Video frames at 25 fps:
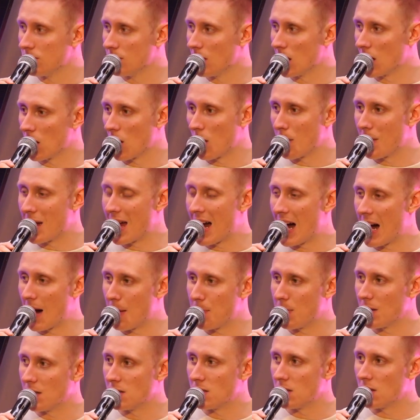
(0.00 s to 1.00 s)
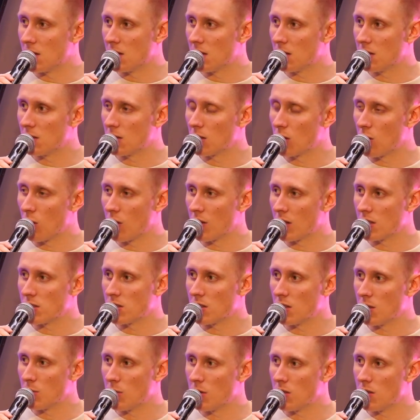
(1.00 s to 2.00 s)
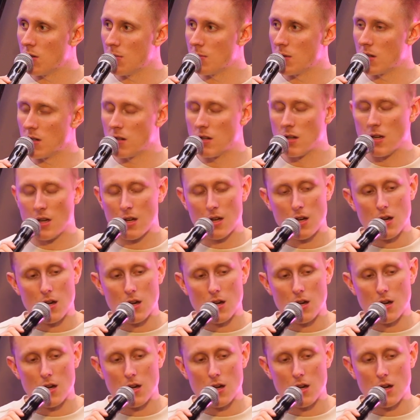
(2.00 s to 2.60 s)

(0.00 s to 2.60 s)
You know, be happy to go on that journey with them. And